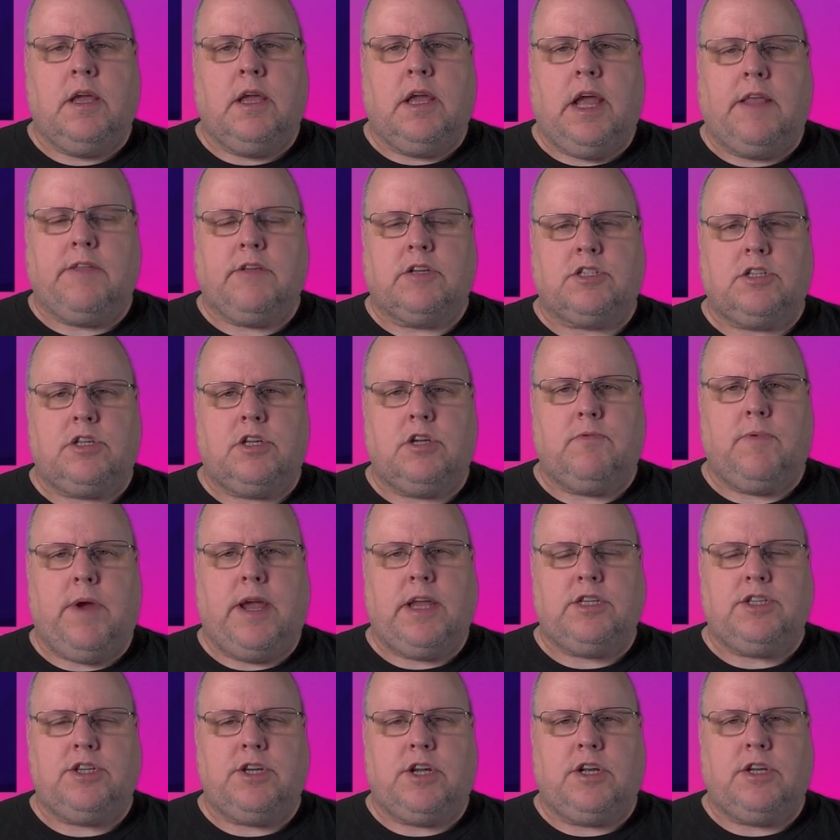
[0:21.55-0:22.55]
And there's 2
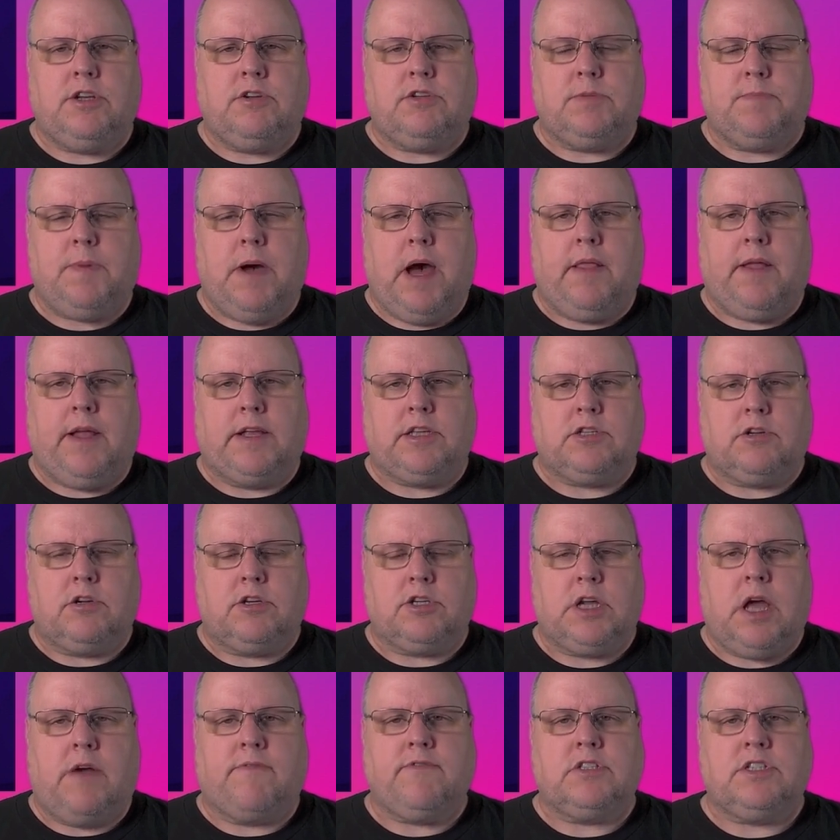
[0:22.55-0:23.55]
ways you can do Spotlight
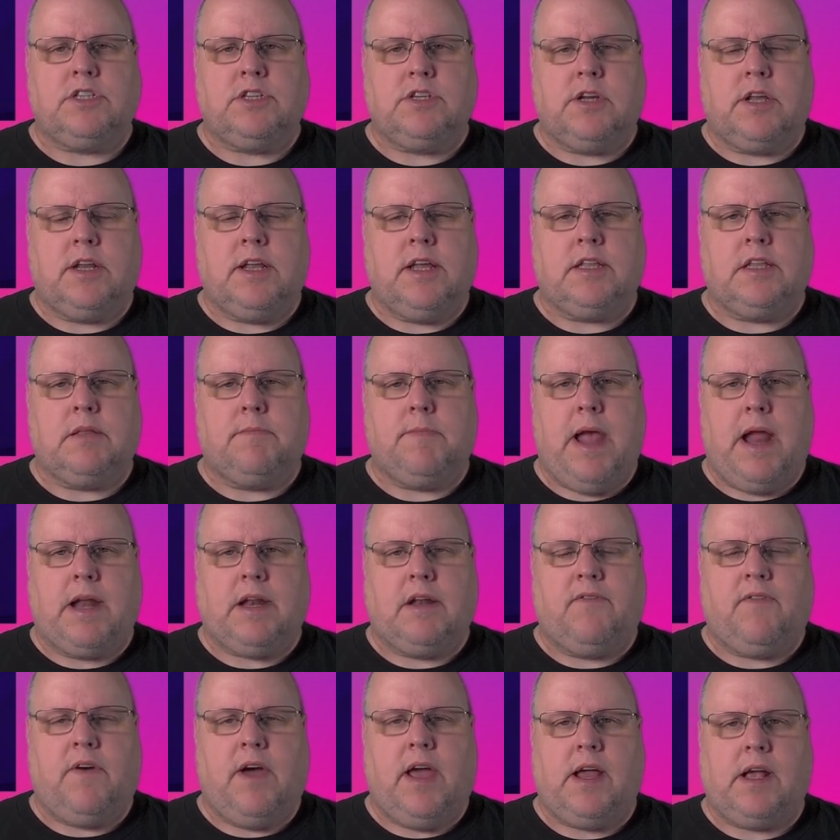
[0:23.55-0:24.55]
Search. Obviously you can hit the
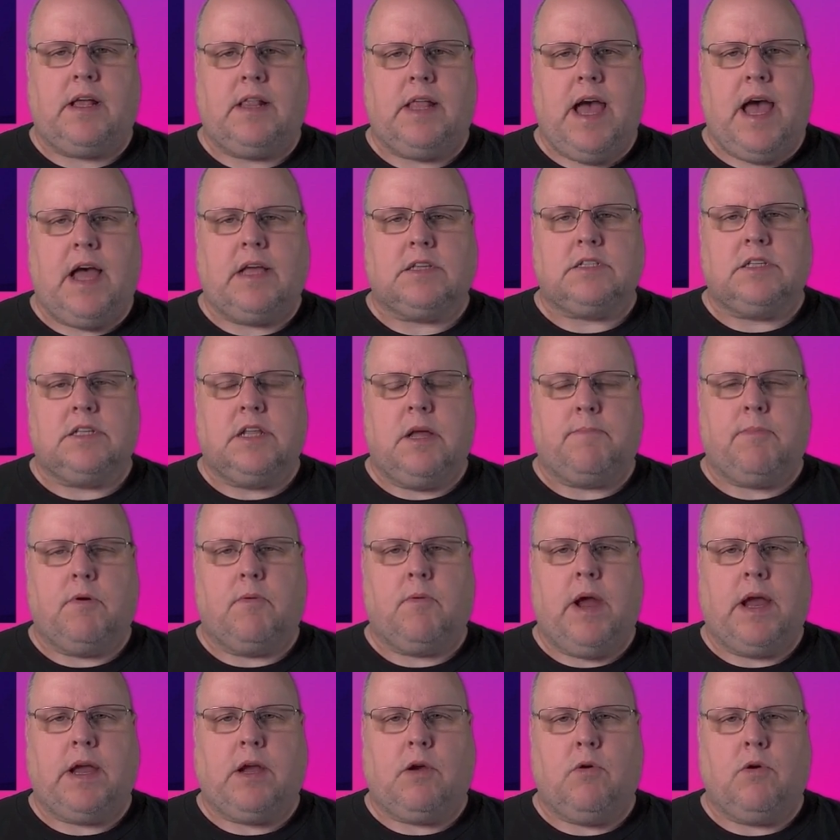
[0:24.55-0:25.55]
magnifying glass in the upper
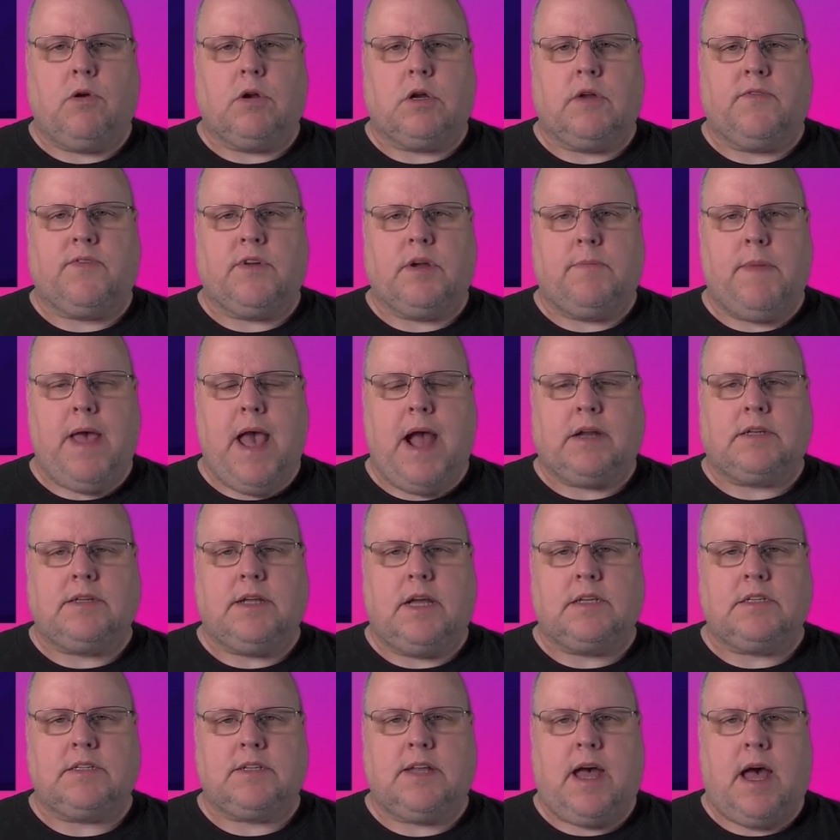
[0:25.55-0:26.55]
right corner of your Mac
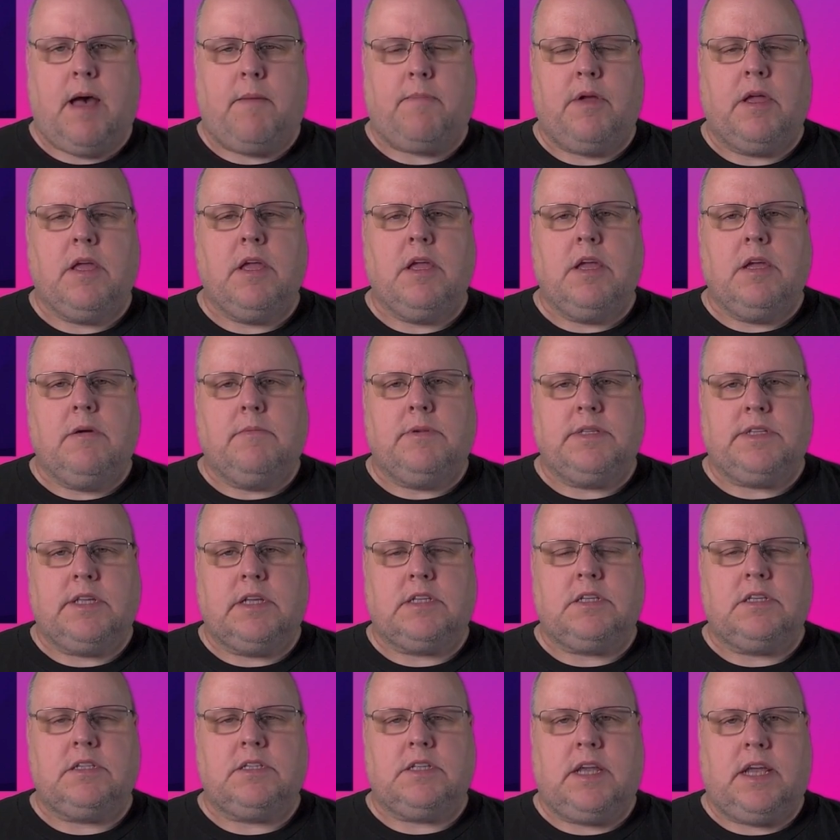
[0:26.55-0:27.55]
desktop, but
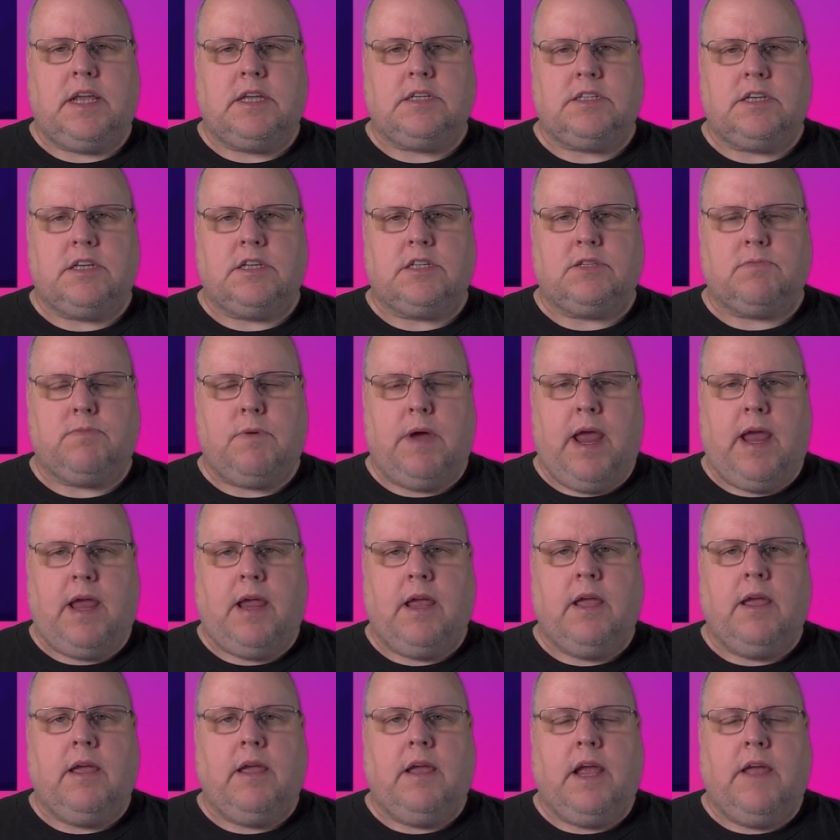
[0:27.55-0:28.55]
this is the easiest
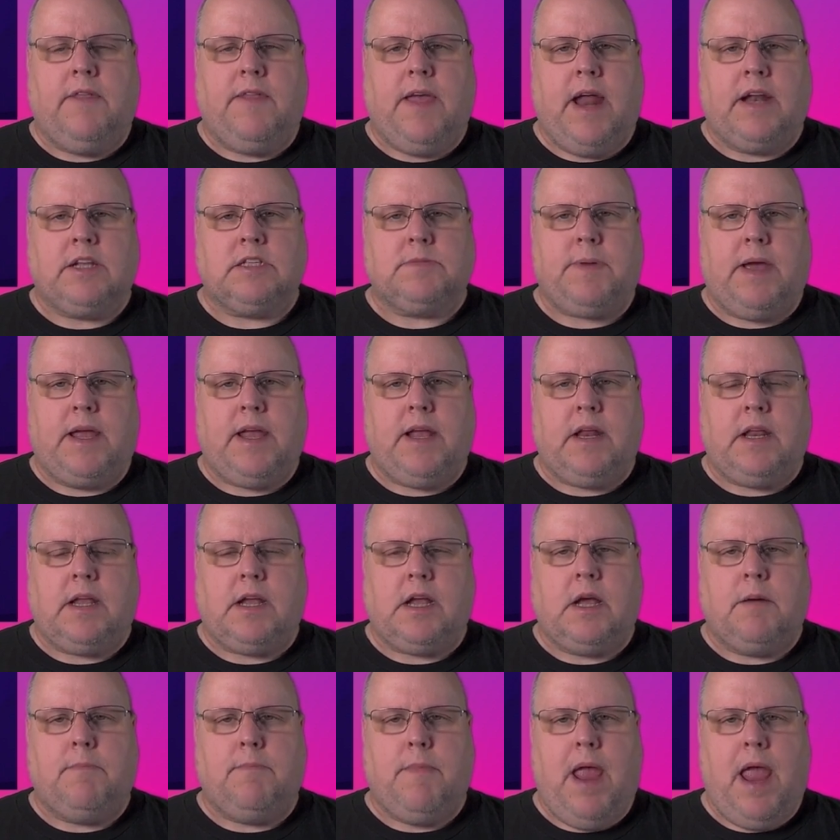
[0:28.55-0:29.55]
way, and that is by hitting
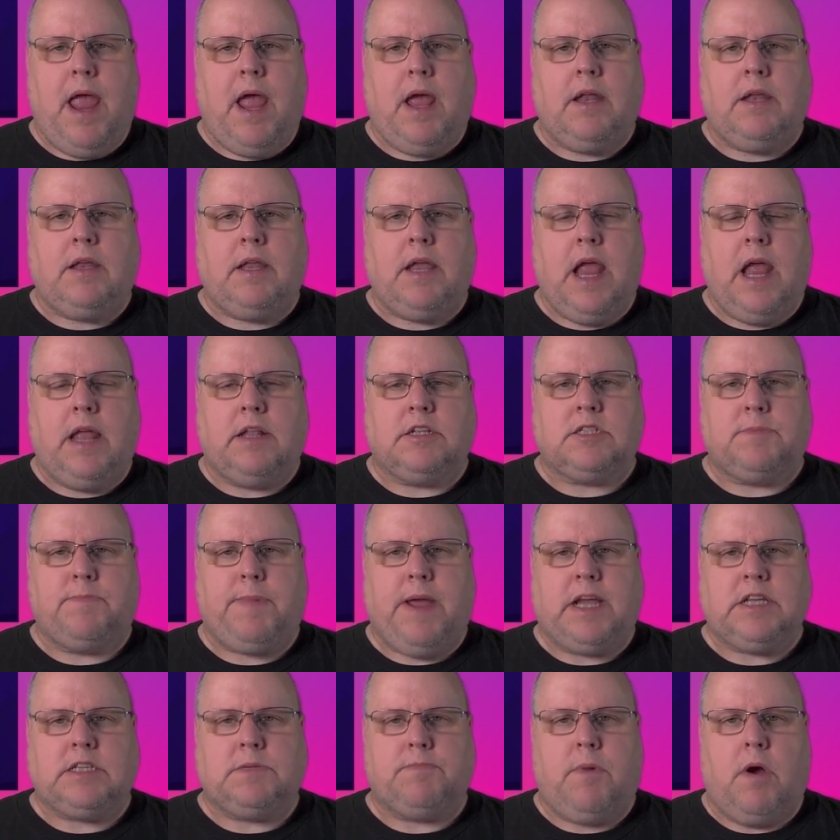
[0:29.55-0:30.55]
Command and
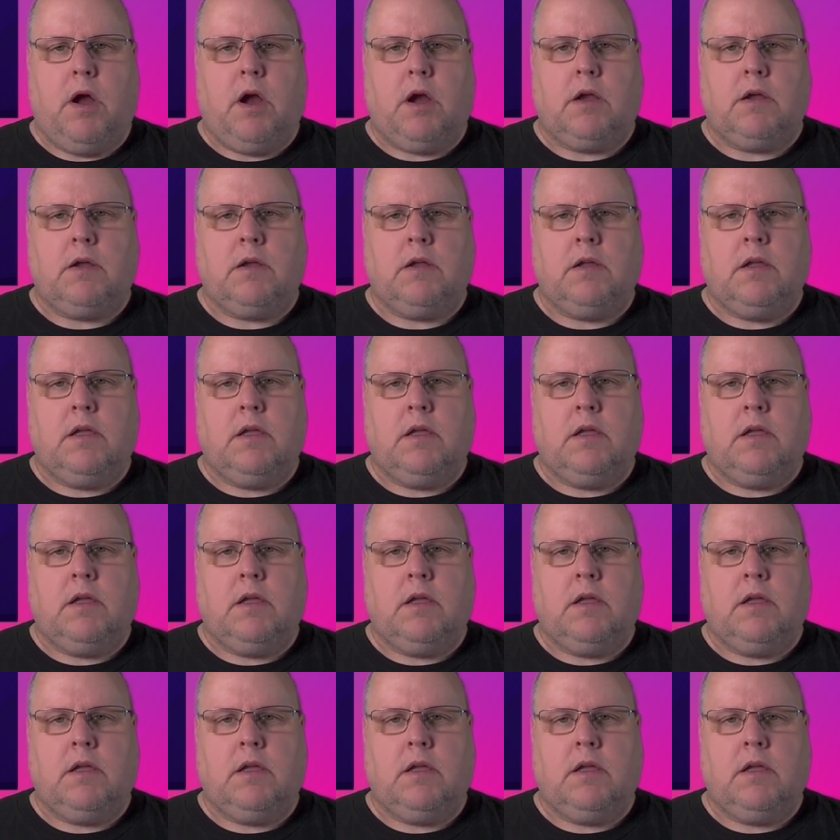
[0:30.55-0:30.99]
Spacebar.